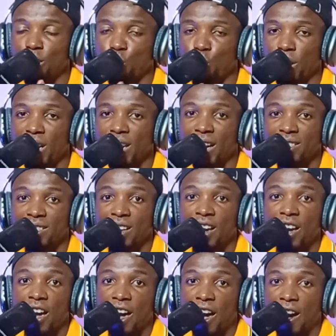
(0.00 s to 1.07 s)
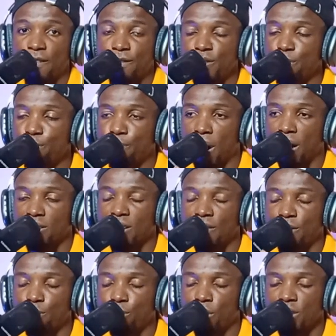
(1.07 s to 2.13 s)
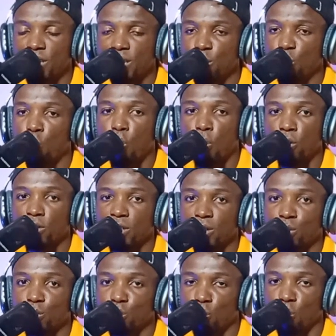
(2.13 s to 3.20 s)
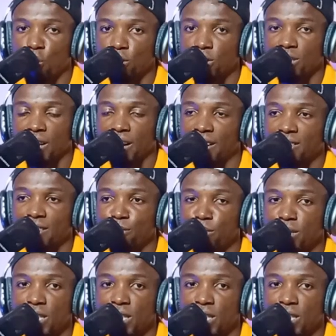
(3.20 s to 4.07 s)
a way that everybody in the world could watch, like the